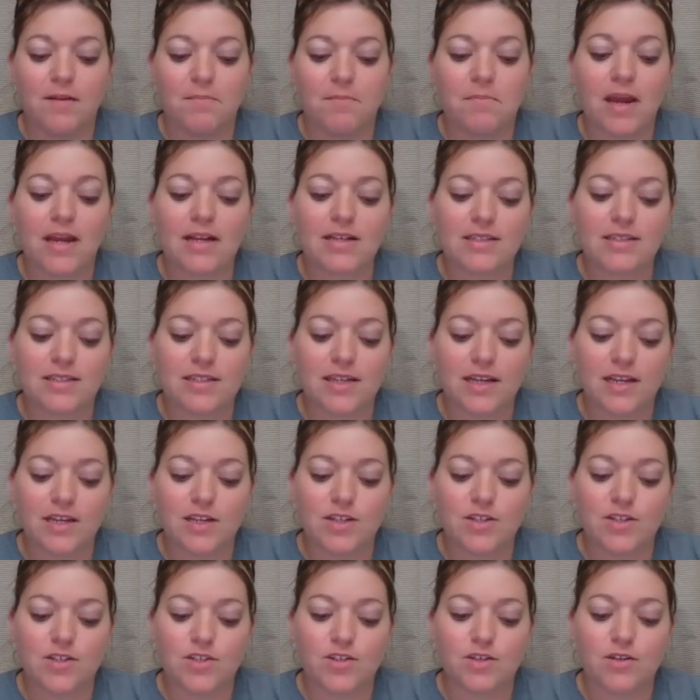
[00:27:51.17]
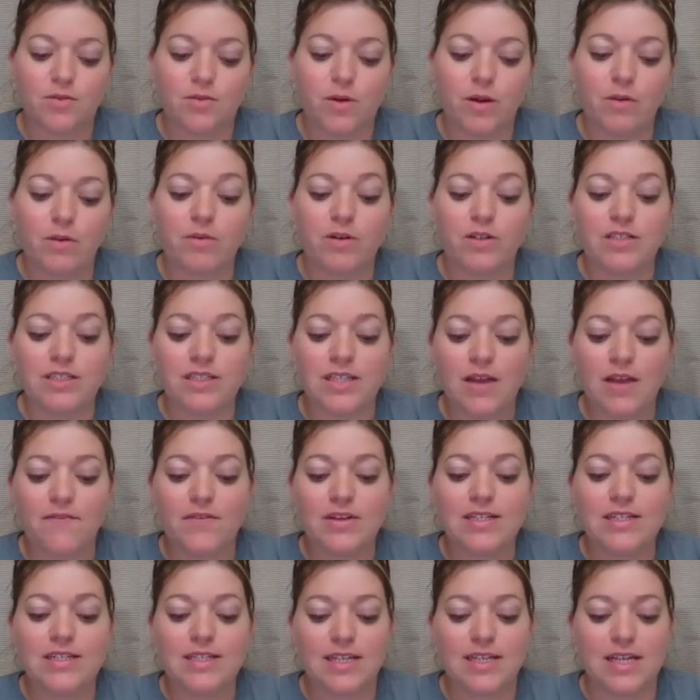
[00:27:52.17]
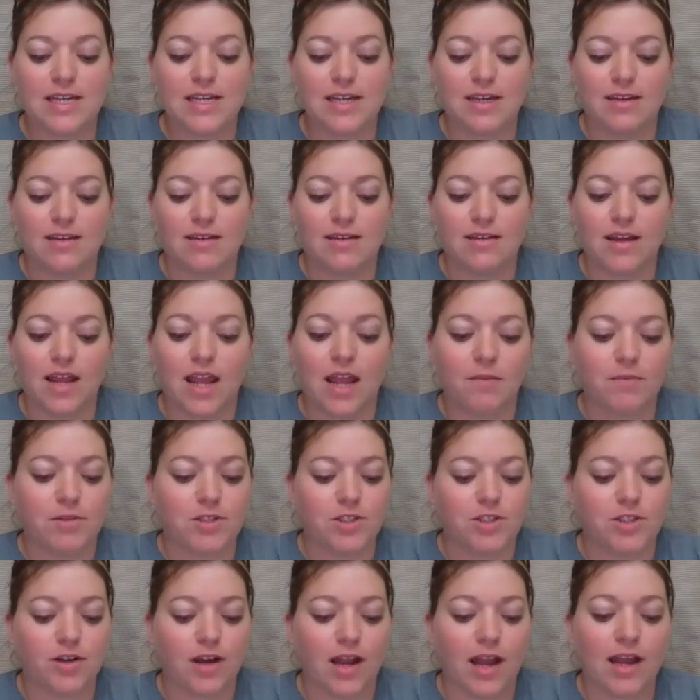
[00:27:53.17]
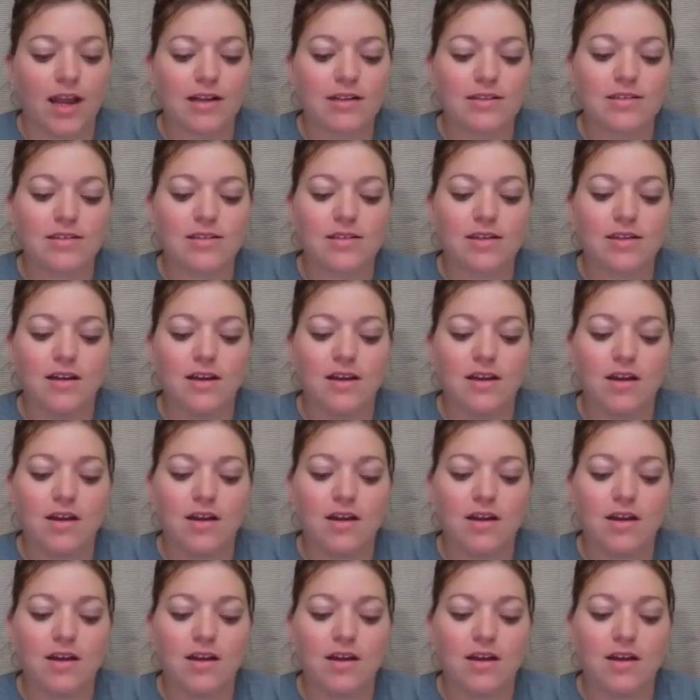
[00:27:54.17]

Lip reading: Backstage, we were 17 amateur acts,